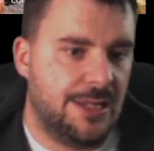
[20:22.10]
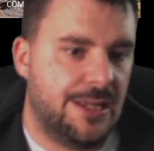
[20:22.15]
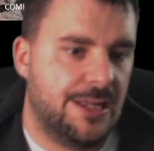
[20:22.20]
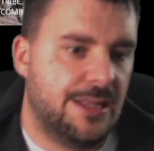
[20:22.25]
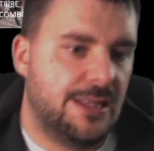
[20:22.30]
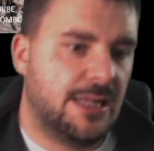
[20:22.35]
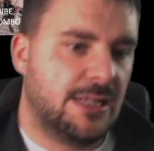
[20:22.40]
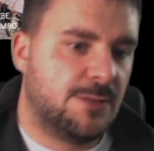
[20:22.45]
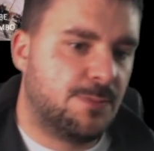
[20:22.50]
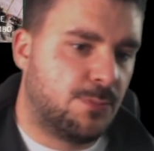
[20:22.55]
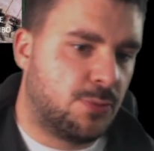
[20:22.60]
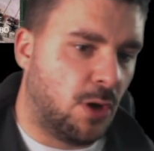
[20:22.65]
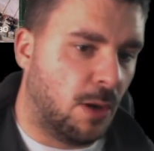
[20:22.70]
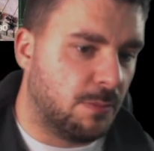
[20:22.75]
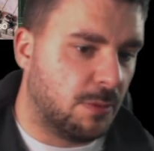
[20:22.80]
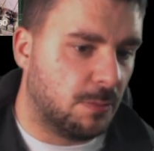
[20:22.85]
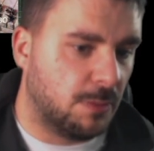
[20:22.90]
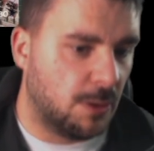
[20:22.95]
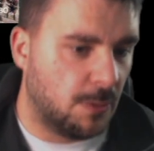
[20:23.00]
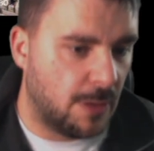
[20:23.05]
That's
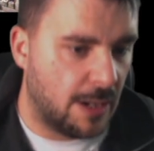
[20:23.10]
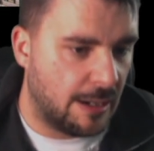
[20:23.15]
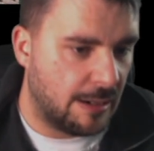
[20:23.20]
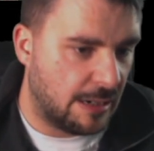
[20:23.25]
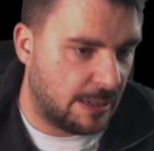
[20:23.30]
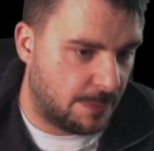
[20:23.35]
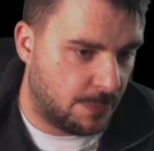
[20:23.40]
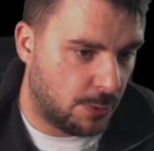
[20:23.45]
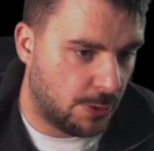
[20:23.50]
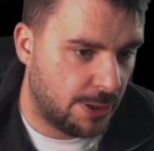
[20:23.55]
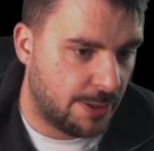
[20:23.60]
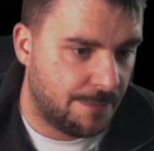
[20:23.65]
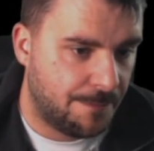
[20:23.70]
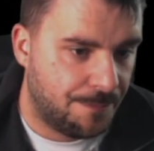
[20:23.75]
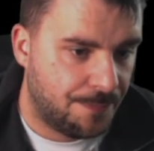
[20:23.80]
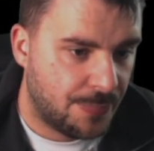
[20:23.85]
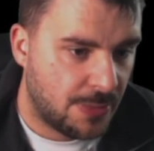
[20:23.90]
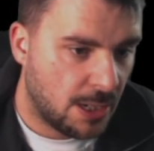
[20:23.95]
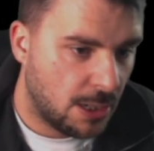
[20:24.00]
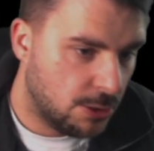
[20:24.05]
probably where I'd put it.
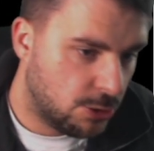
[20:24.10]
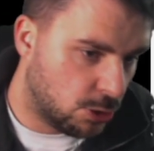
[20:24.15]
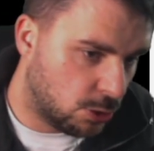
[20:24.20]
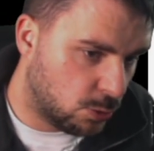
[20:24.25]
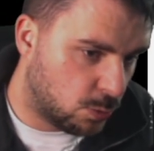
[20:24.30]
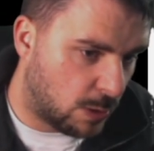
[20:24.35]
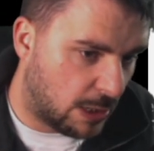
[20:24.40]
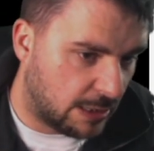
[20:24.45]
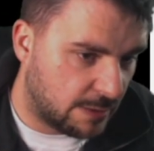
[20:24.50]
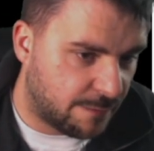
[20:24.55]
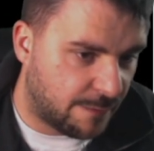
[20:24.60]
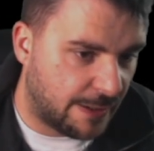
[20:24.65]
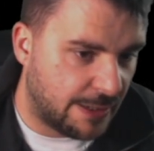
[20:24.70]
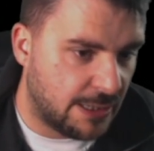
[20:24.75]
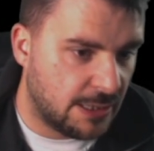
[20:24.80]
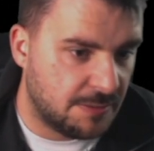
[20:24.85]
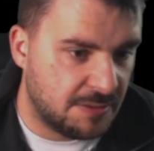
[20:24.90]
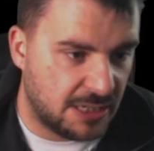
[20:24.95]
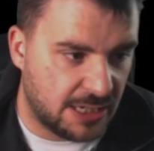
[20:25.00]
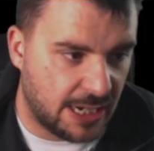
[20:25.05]
Jund
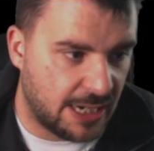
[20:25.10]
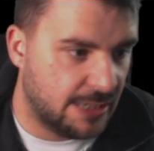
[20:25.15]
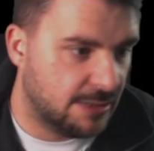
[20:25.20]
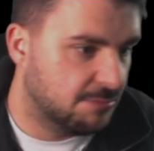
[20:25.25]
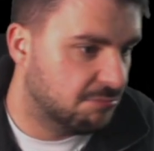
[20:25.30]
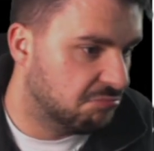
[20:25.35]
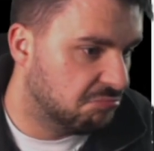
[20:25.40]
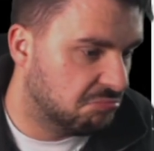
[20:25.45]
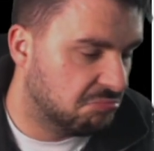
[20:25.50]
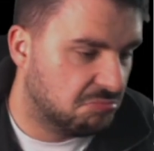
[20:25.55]
Wildfire, again,